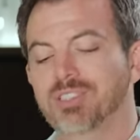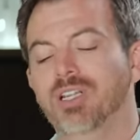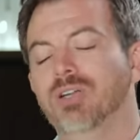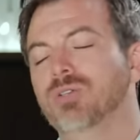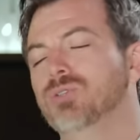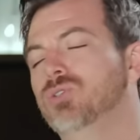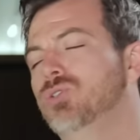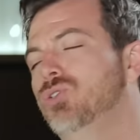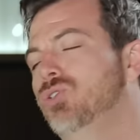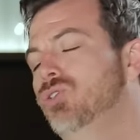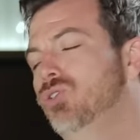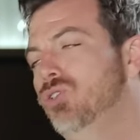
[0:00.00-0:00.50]

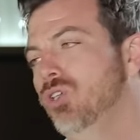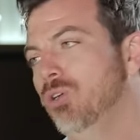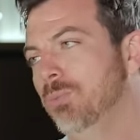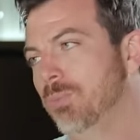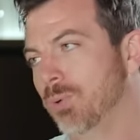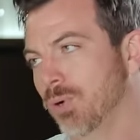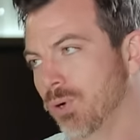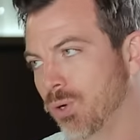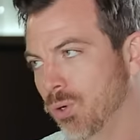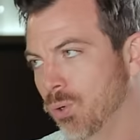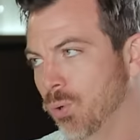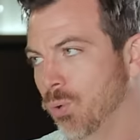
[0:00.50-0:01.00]
They're
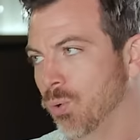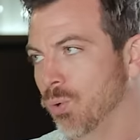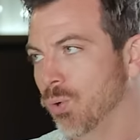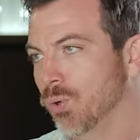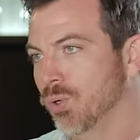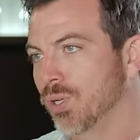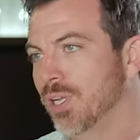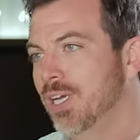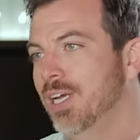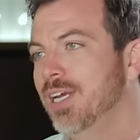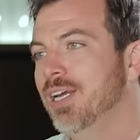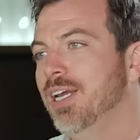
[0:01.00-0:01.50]
super
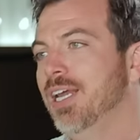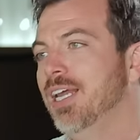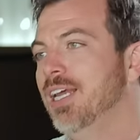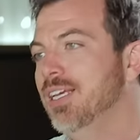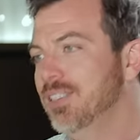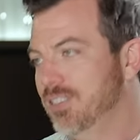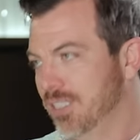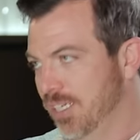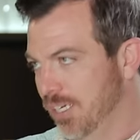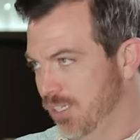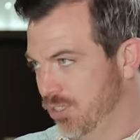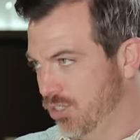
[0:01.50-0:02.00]
cool.
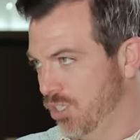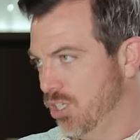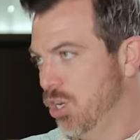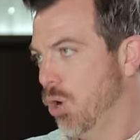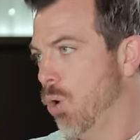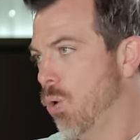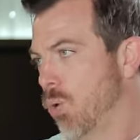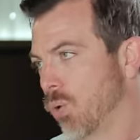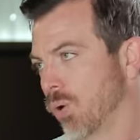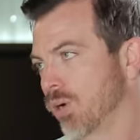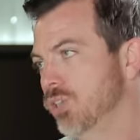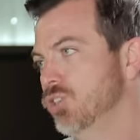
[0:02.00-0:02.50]
His is the
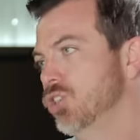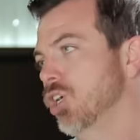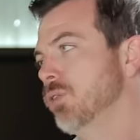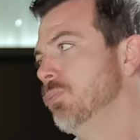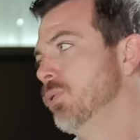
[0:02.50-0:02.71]
orange.